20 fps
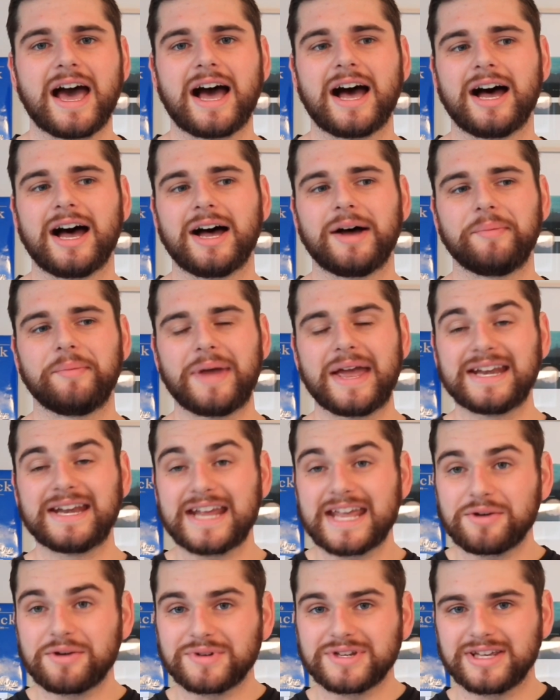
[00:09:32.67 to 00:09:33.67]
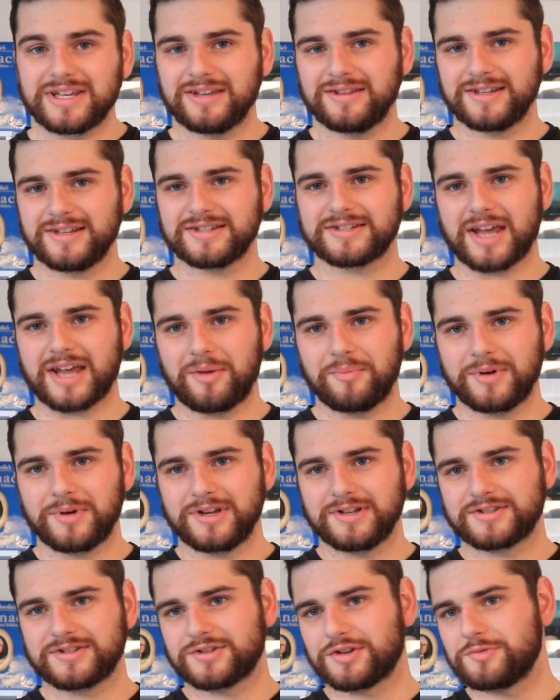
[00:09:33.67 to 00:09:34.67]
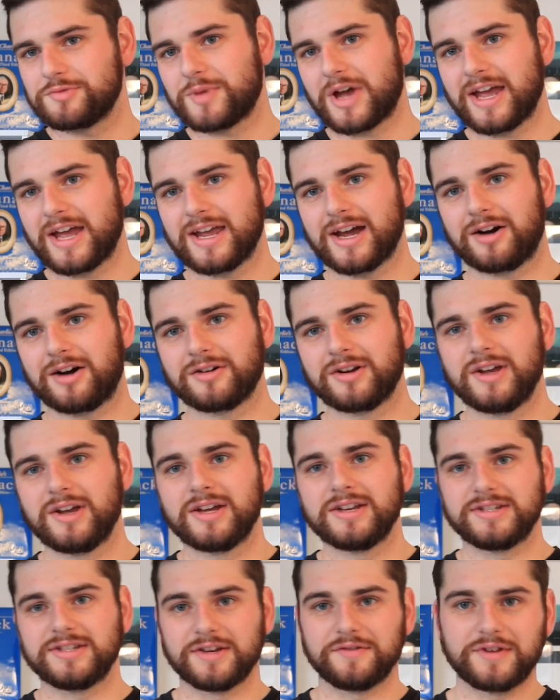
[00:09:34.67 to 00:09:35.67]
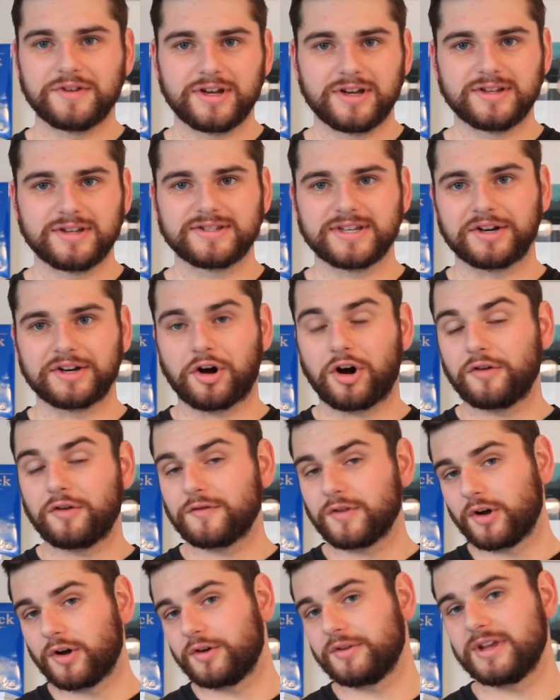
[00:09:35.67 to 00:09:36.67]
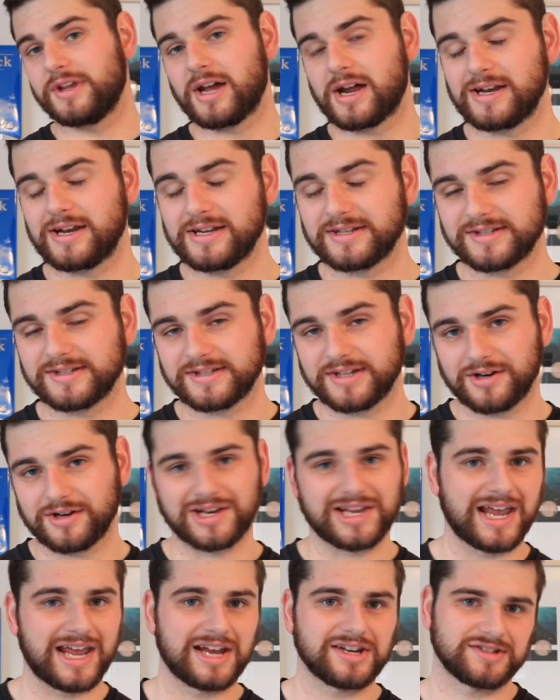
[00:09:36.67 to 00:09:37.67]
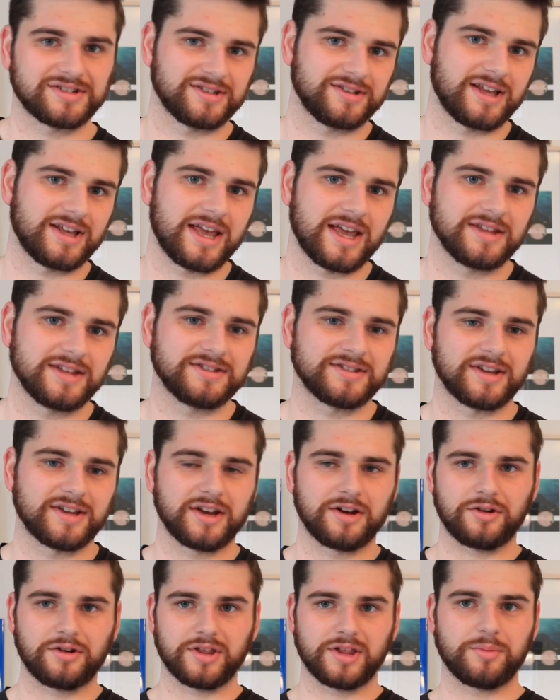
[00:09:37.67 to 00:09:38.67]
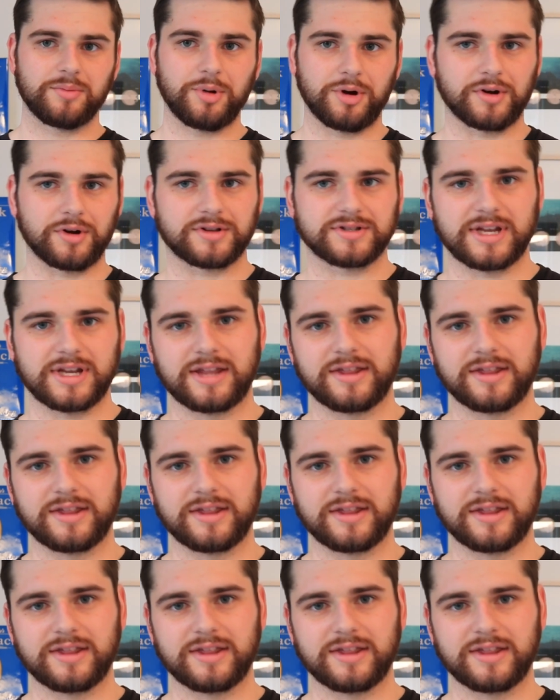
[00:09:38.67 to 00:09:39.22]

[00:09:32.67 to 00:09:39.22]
and he would get these companies to pay out dividends and offload the unnecessary cash that they had sitting on their books.